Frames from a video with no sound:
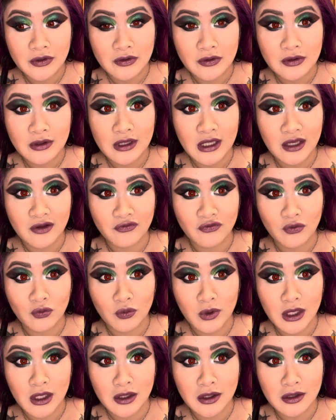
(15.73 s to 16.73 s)
like for
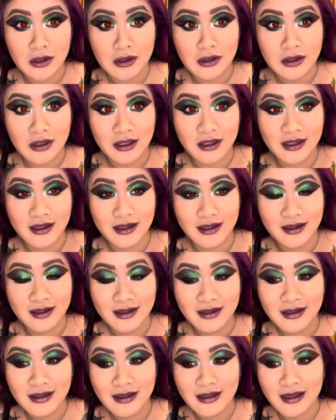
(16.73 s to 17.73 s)
real.
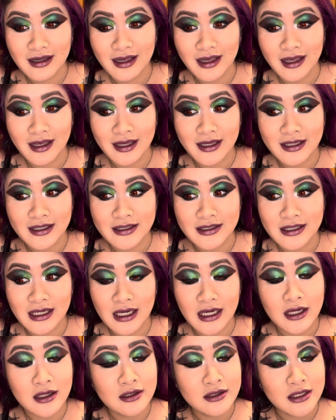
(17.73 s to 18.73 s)
And
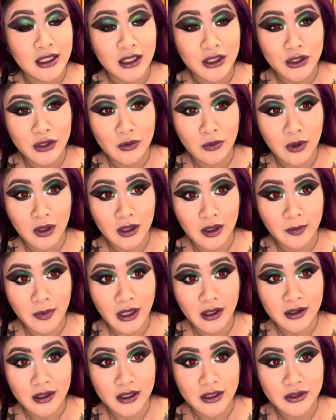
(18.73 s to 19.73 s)
I'll tell you all
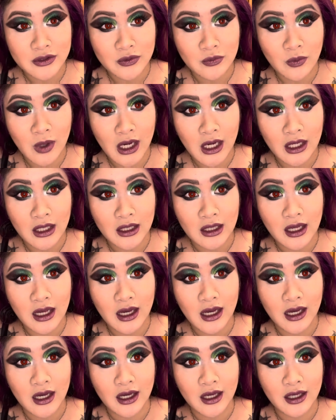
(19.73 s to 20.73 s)
about it while
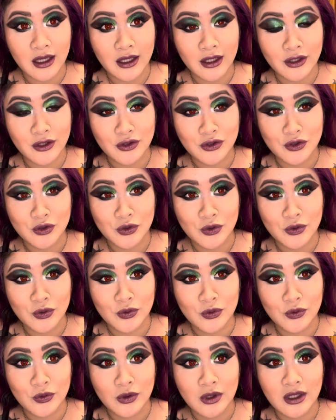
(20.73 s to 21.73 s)
I
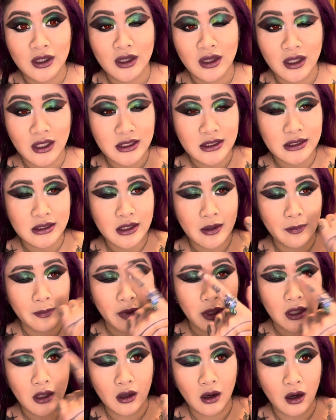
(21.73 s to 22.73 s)
do this
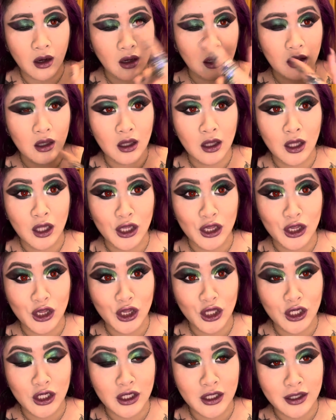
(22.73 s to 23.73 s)
peacock
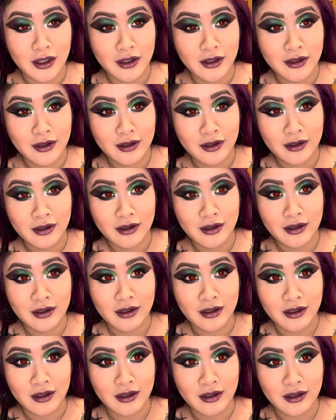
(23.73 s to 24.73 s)
look.
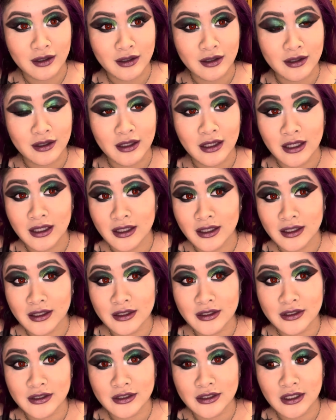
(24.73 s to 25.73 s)

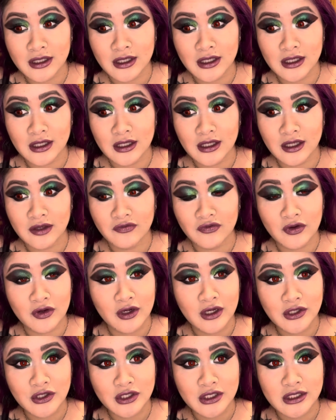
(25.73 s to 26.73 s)
And if you're
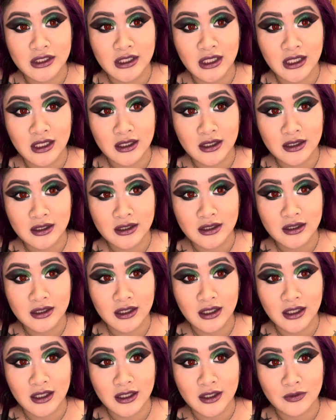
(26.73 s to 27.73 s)
interested
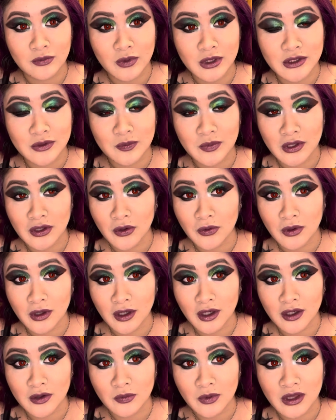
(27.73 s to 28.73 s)
in what's been going
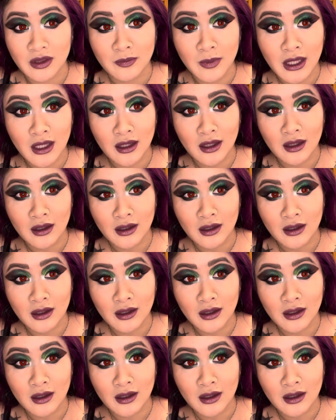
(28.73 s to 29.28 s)
on with me